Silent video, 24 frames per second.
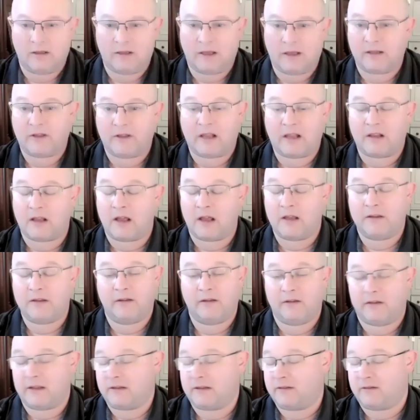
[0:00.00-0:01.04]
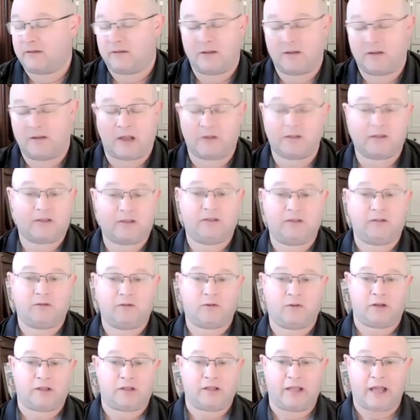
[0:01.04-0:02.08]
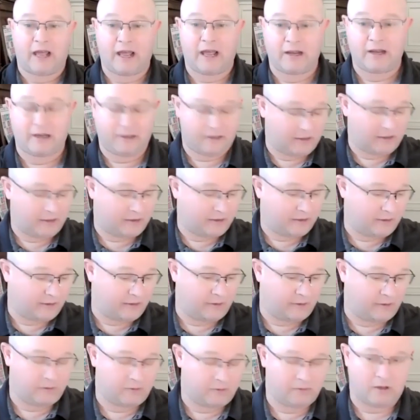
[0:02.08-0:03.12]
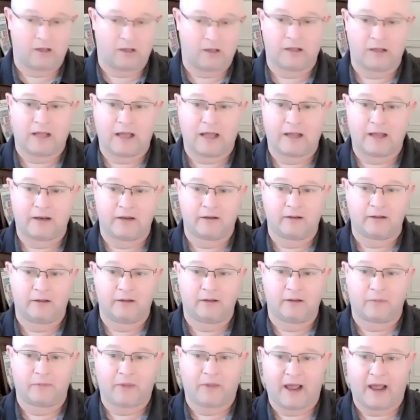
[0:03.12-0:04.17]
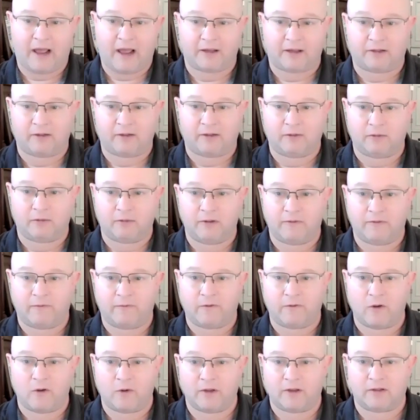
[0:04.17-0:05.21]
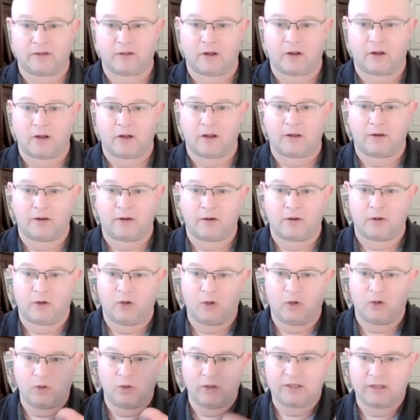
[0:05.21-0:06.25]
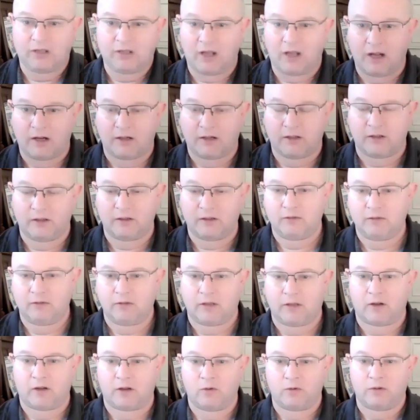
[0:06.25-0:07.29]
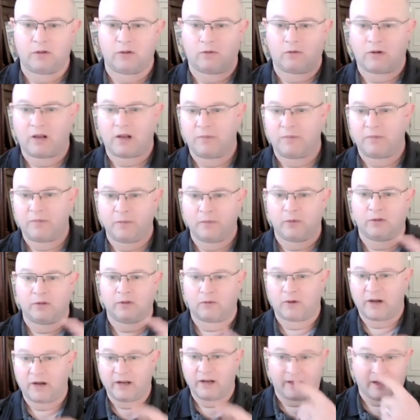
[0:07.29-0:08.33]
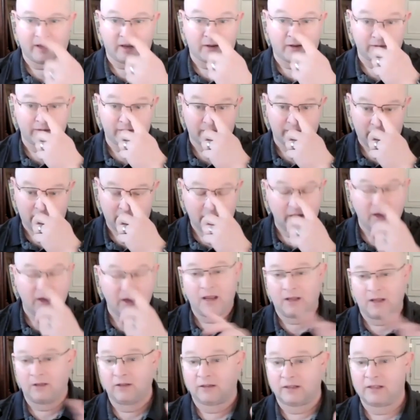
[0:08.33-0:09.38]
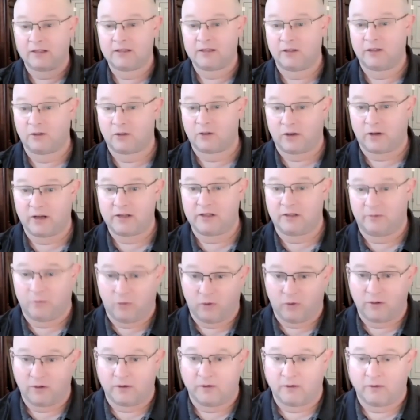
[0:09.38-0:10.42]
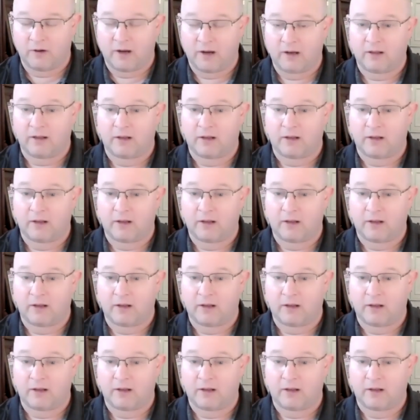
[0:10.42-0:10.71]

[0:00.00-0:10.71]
I love that. I'll just quickly add, I think, a lot in the past, we've focused on who to talk to, like who are the right people at the right accounts. And look, that's still crazy important, right?